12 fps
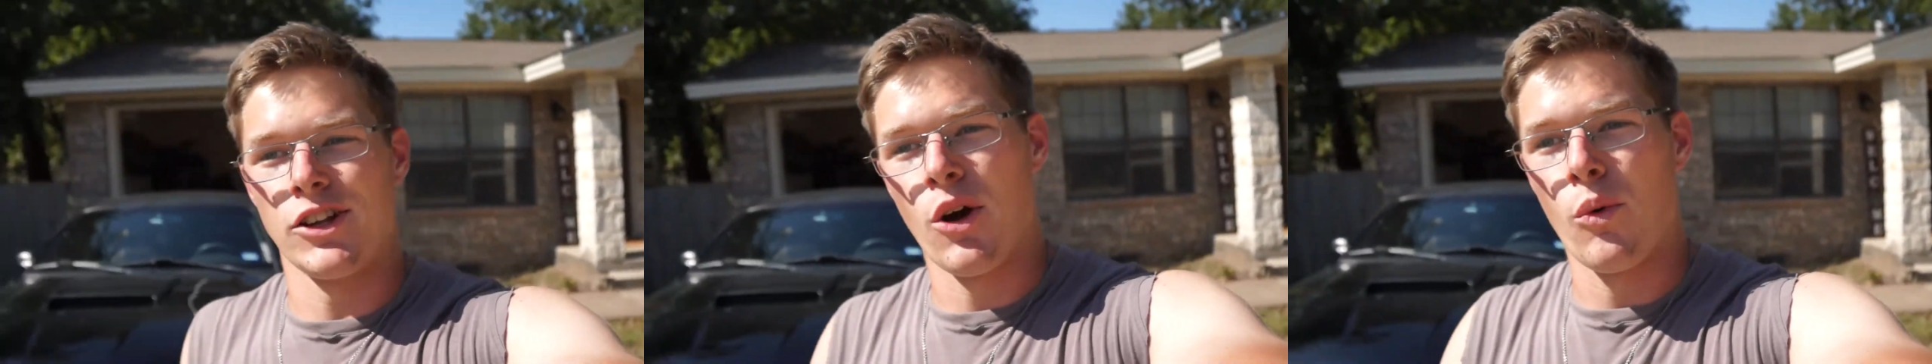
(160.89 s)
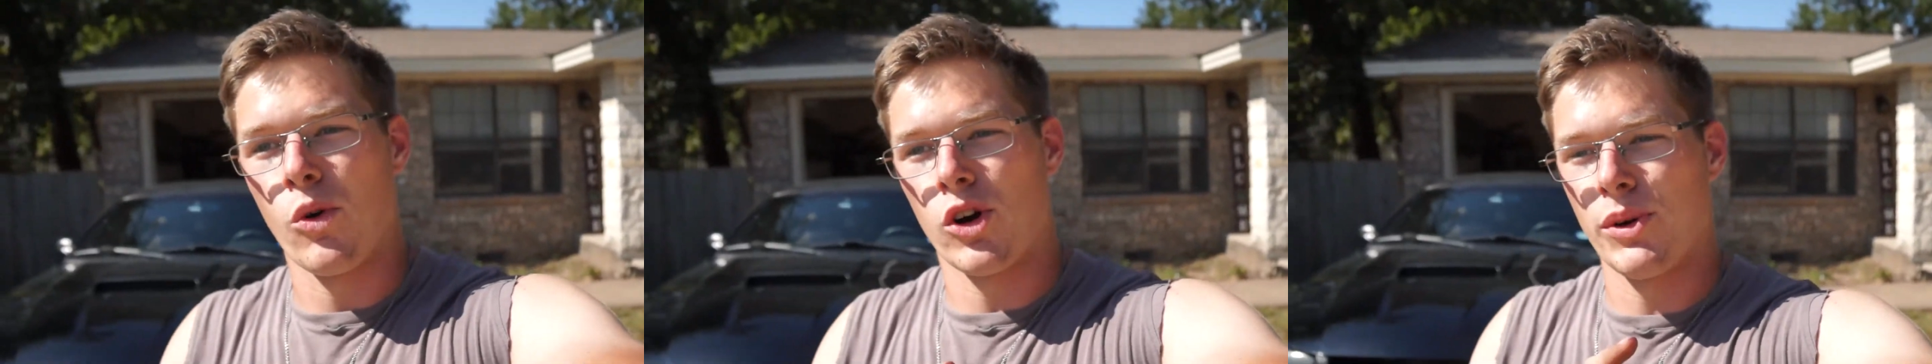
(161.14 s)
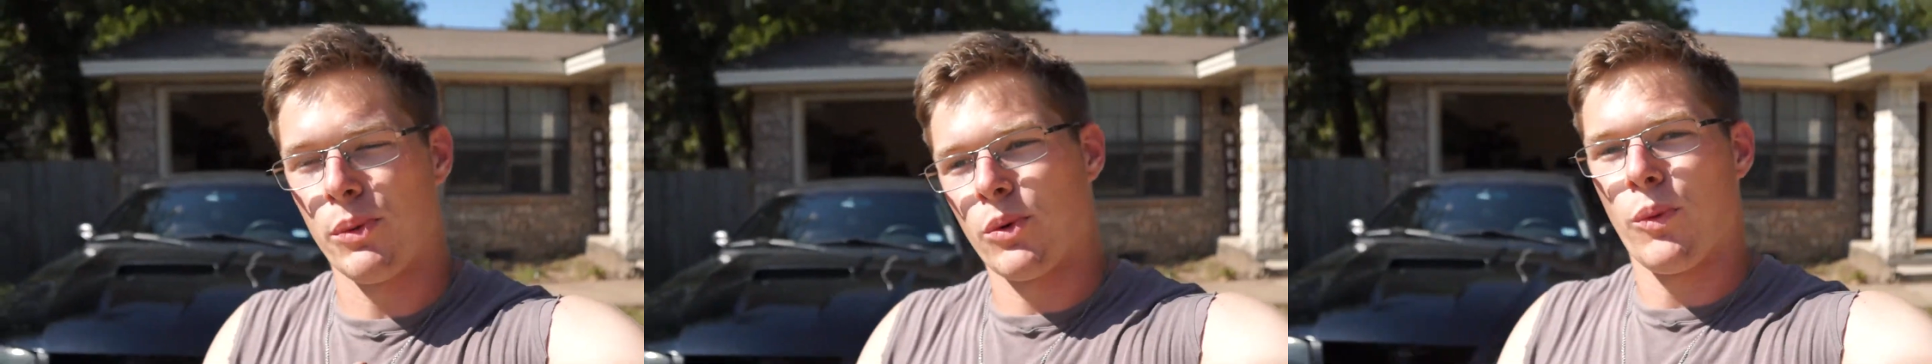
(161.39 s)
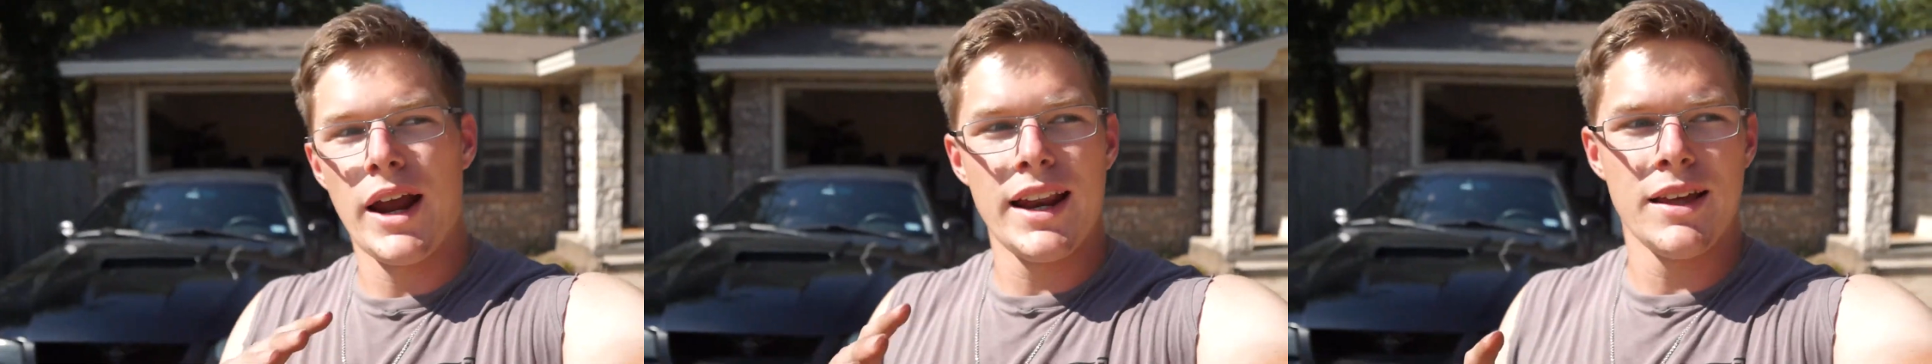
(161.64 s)
Don't worry, we're
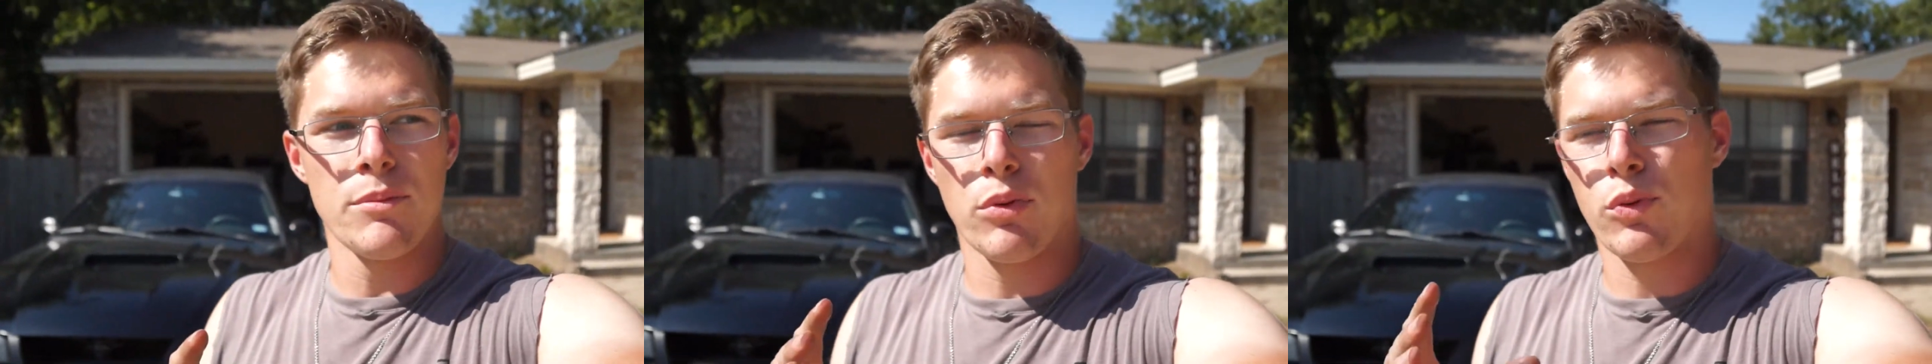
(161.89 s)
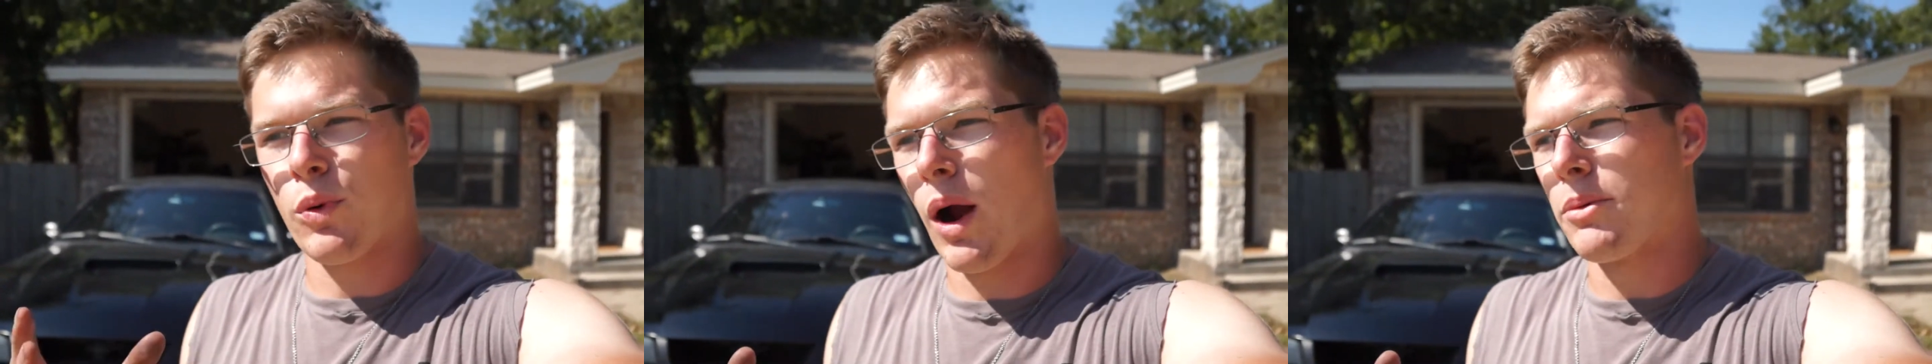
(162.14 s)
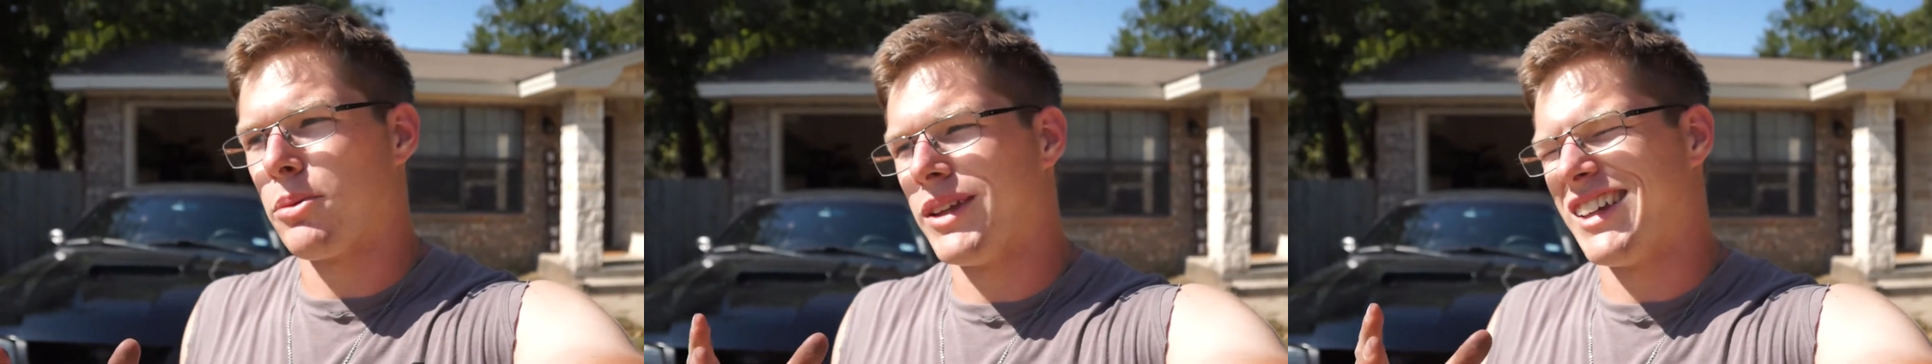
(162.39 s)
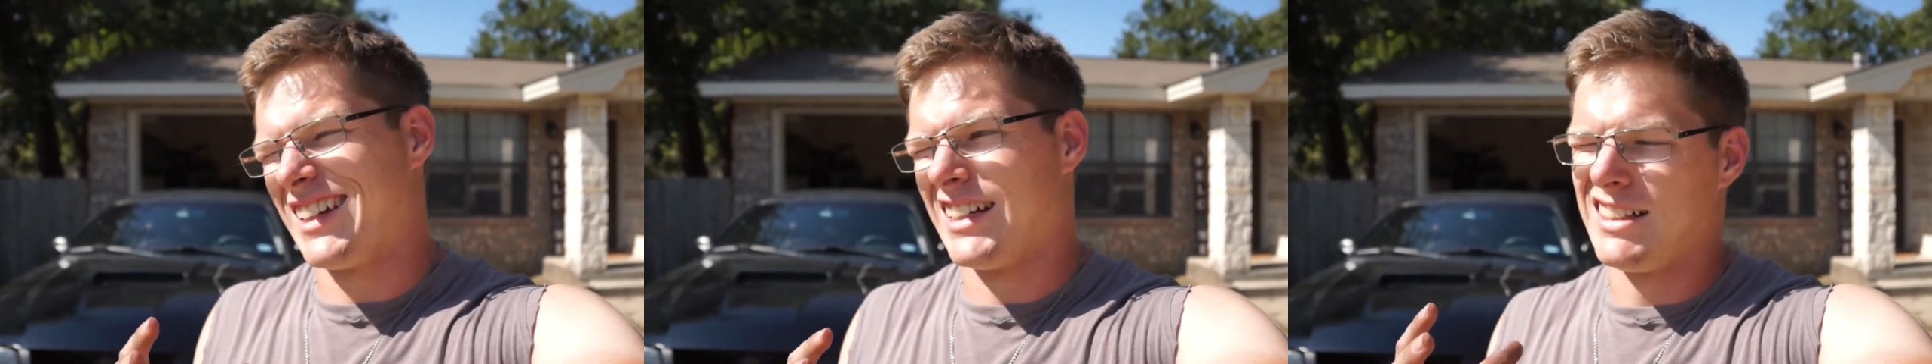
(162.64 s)
waiting
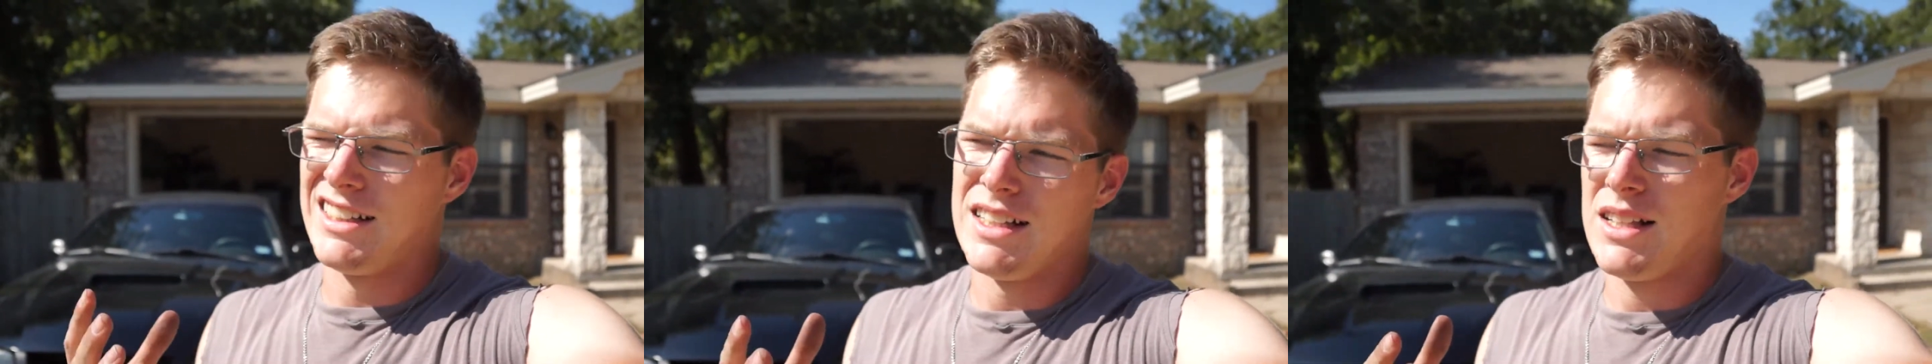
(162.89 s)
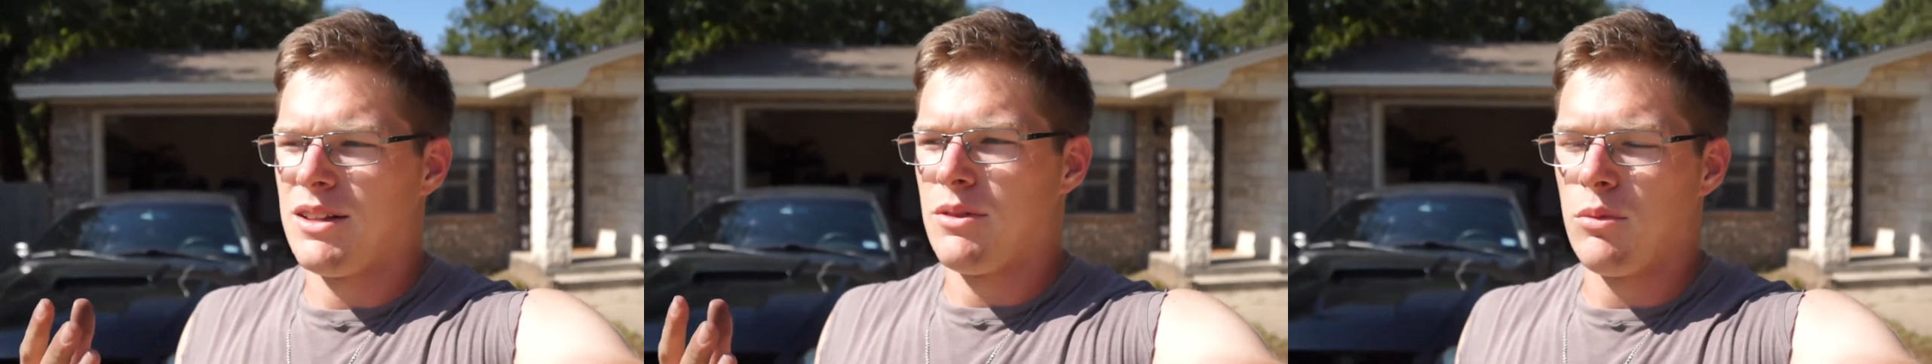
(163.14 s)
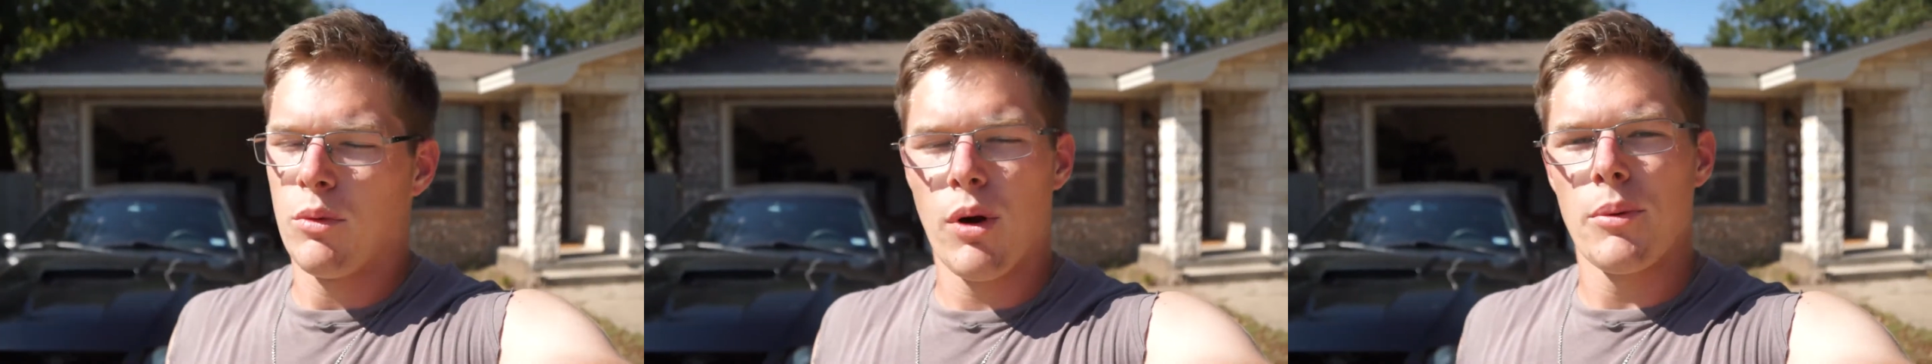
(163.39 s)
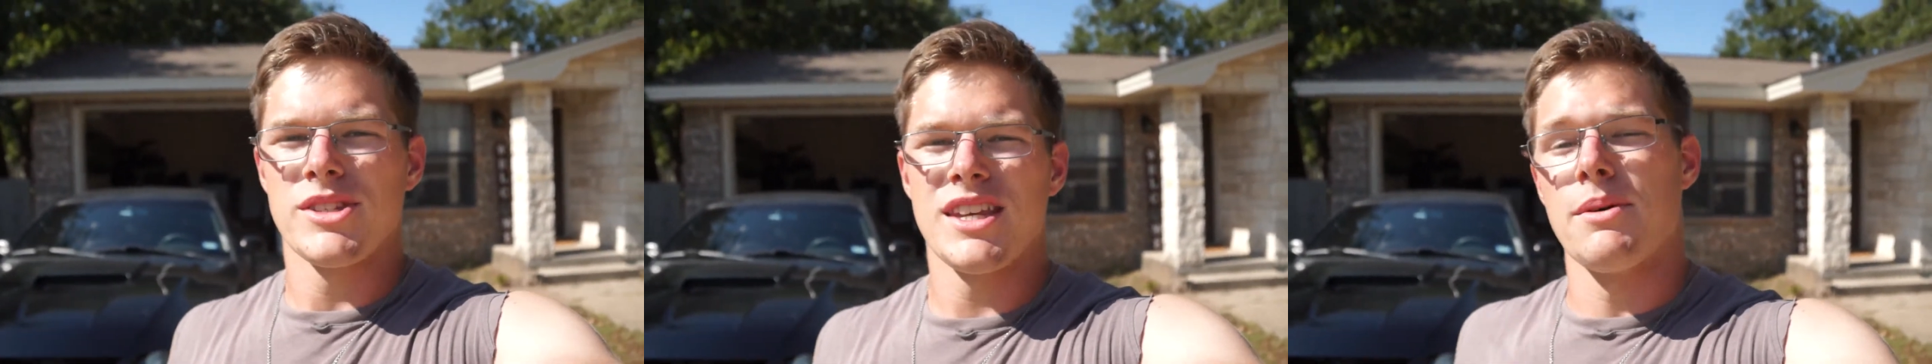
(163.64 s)
we'll
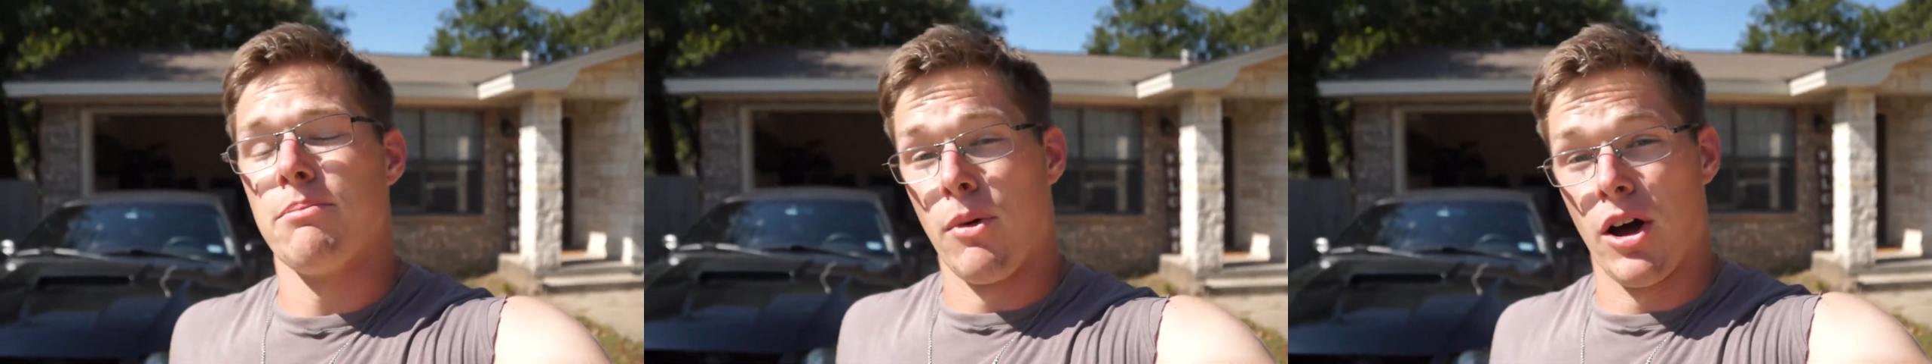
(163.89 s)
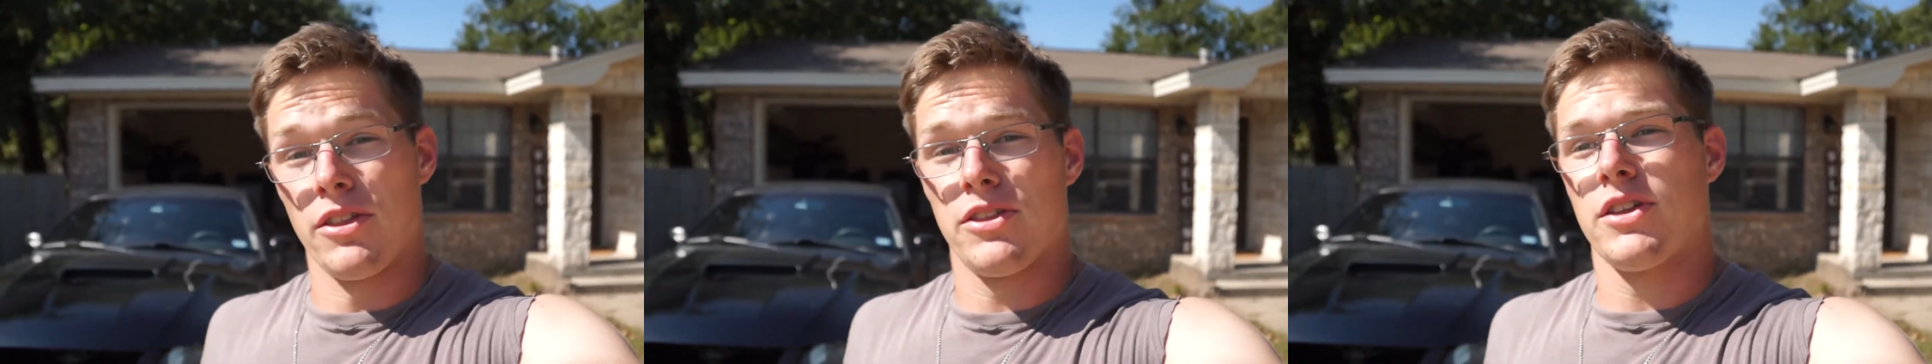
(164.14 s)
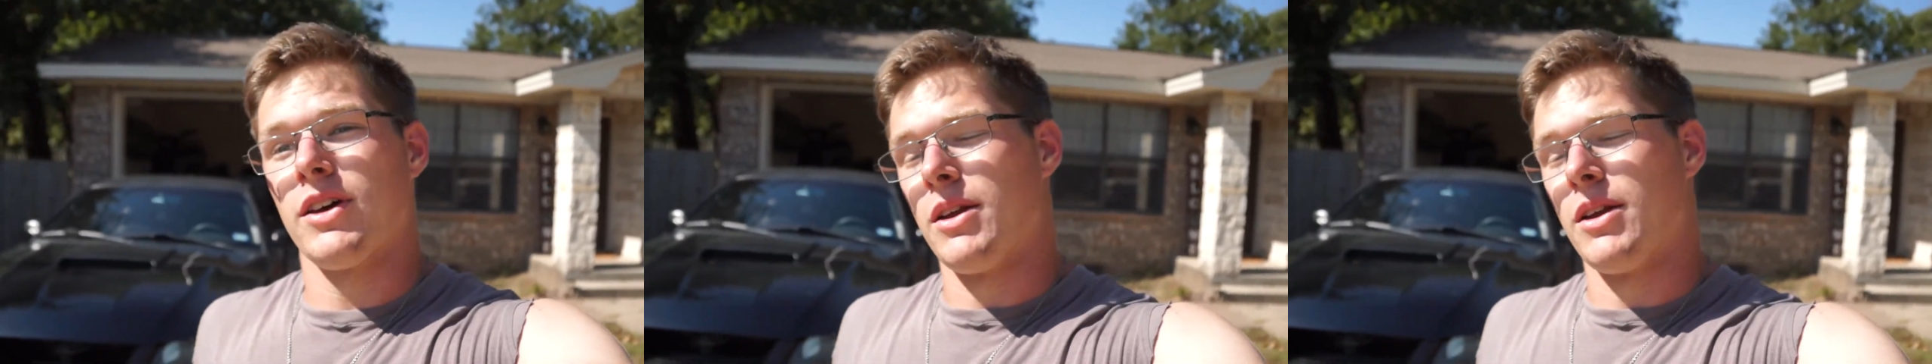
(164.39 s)
probably say a month.